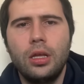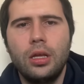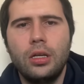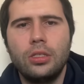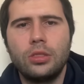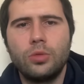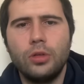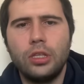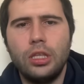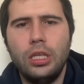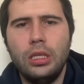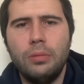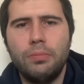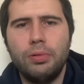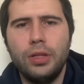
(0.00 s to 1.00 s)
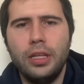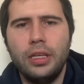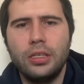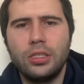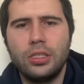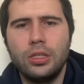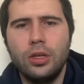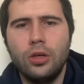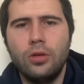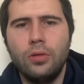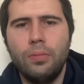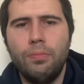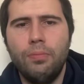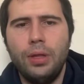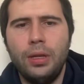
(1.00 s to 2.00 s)
I just want to keep playing
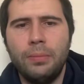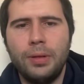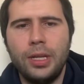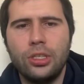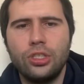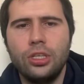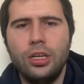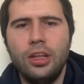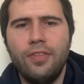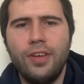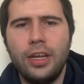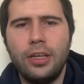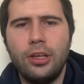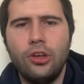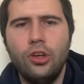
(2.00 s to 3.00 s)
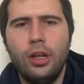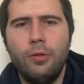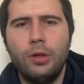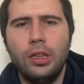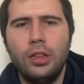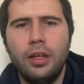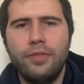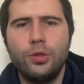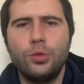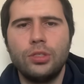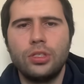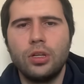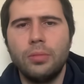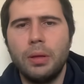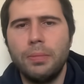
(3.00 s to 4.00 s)
slow, being patient. If I could, I would love to
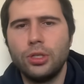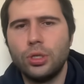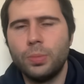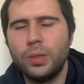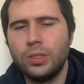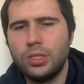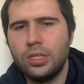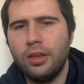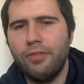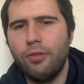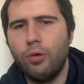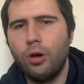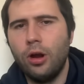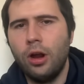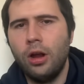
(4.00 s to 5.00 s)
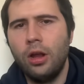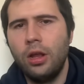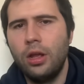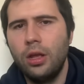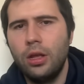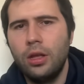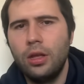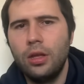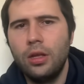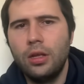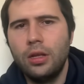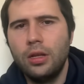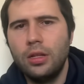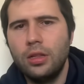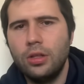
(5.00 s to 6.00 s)
install my bishop on c4.
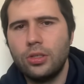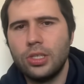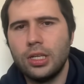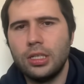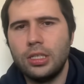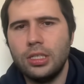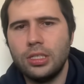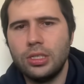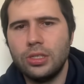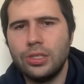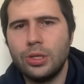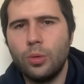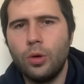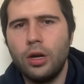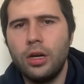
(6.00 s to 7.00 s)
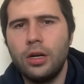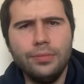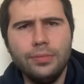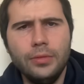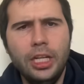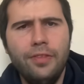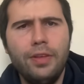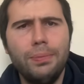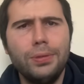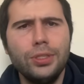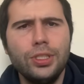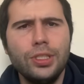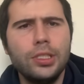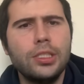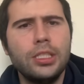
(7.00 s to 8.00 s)
Looks like a decent square. If he
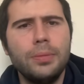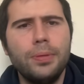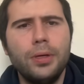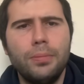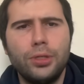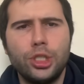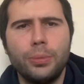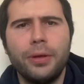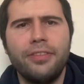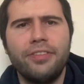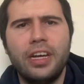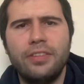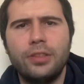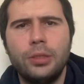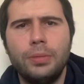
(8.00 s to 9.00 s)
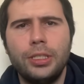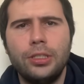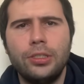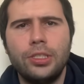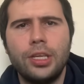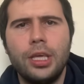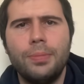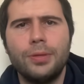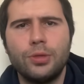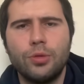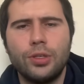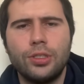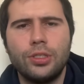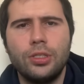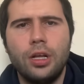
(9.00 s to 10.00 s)
pushes the c-pawn, bishop f5 could be good to keep his
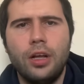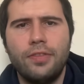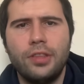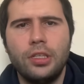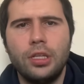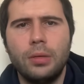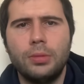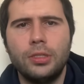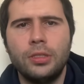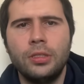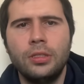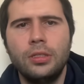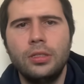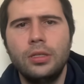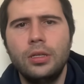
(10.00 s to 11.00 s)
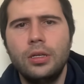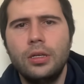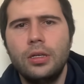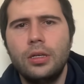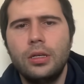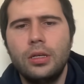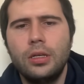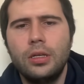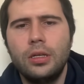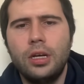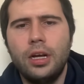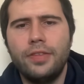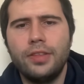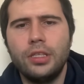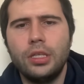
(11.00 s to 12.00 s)
rooks off the double.
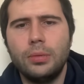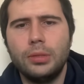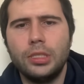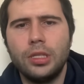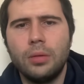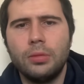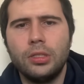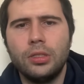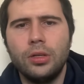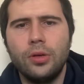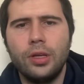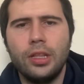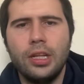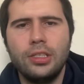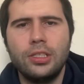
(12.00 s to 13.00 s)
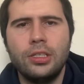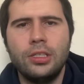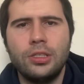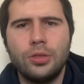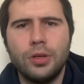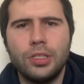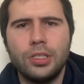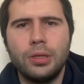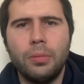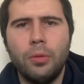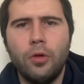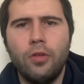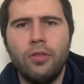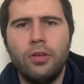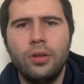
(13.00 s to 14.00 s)
Off the double. Okay, that's an interesting
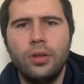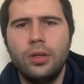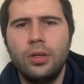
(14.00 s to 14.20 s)
move.